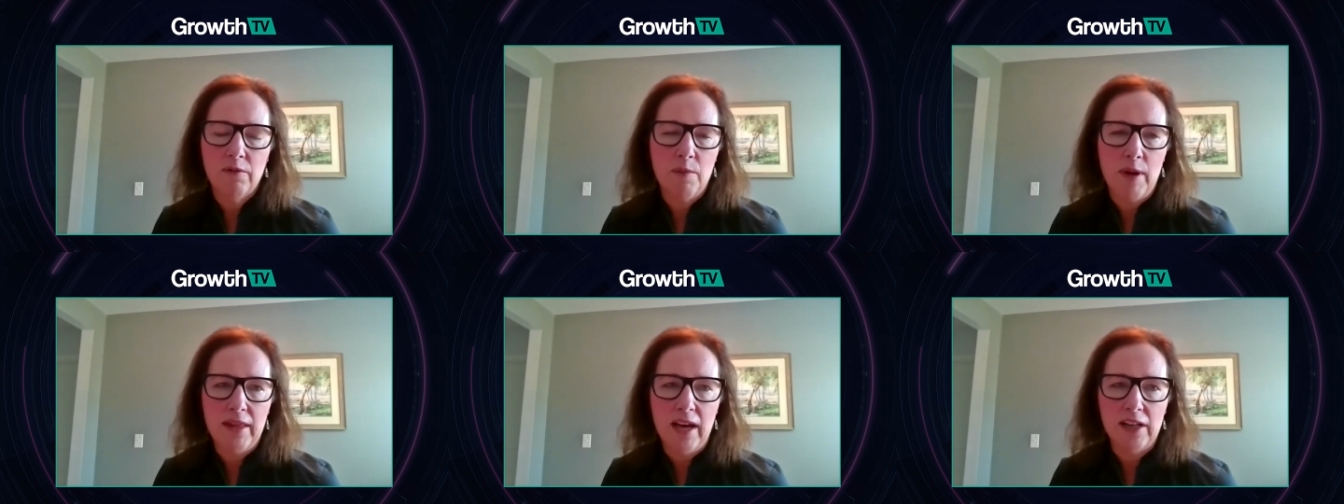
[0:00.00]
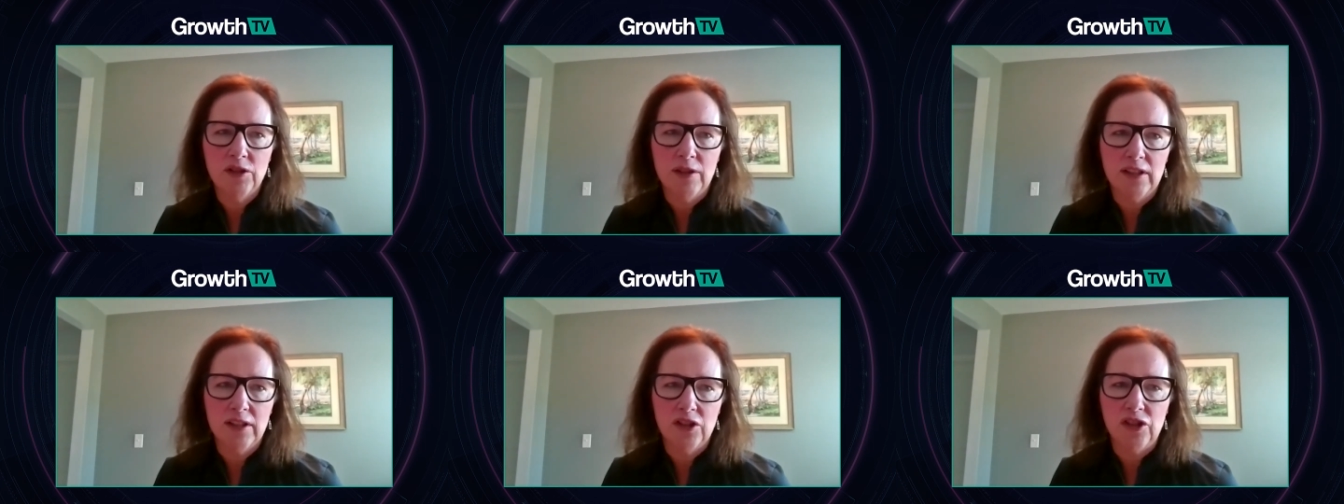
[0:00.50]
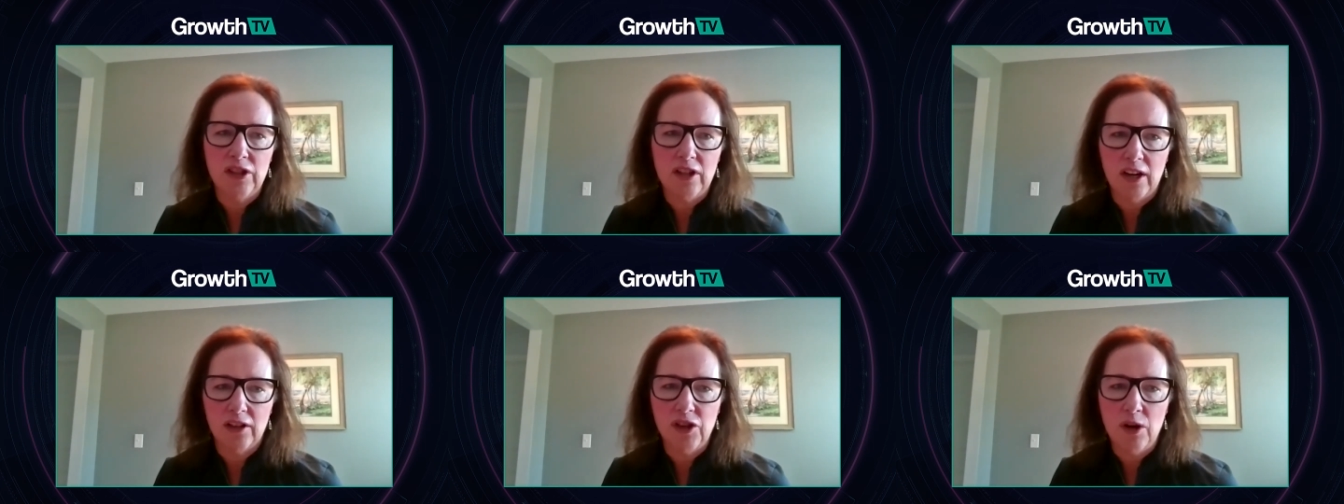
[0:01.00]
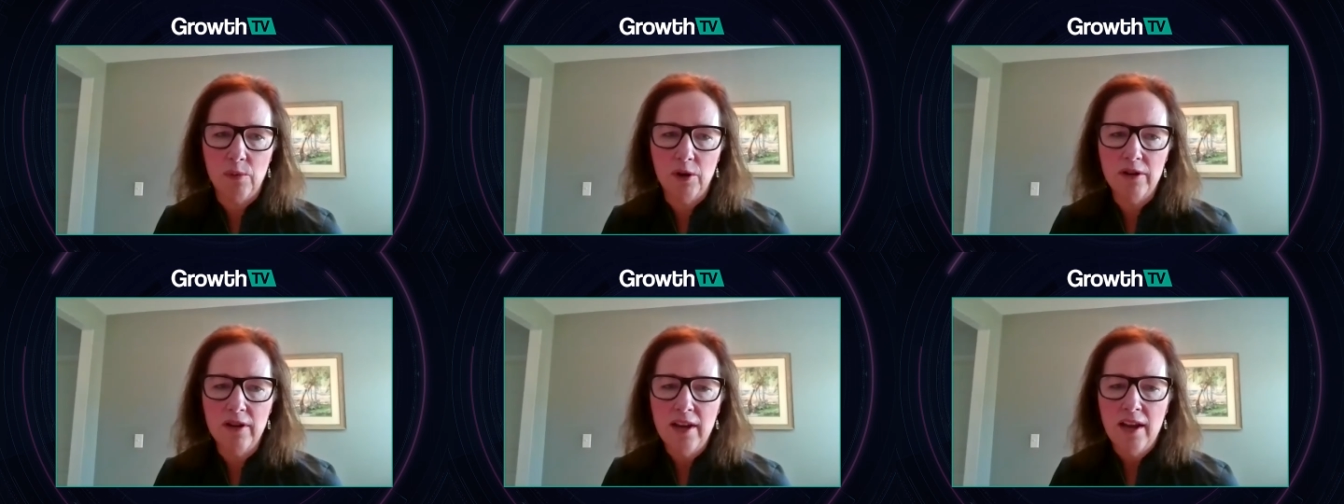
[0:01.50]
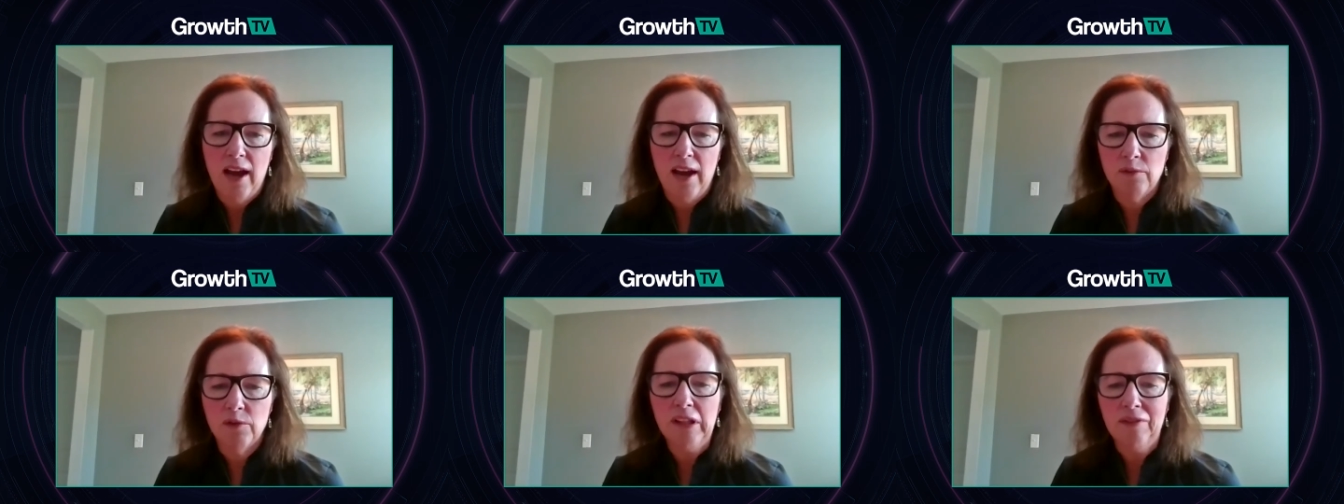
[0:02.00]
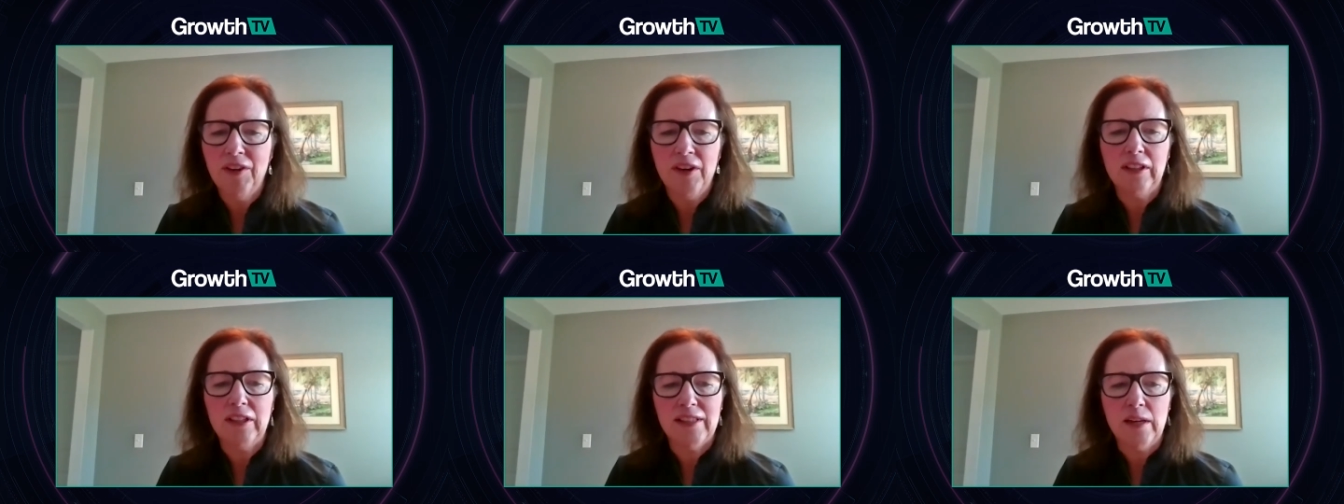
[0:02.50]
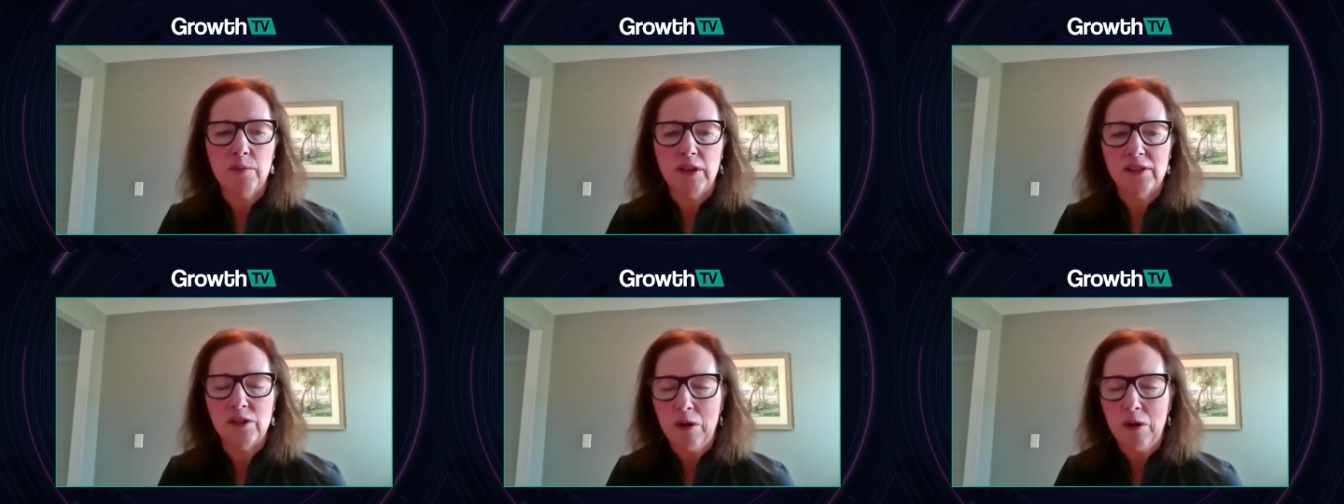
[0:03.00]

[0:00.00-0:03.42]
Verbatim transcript: we made that transition in October and really fairly seamless.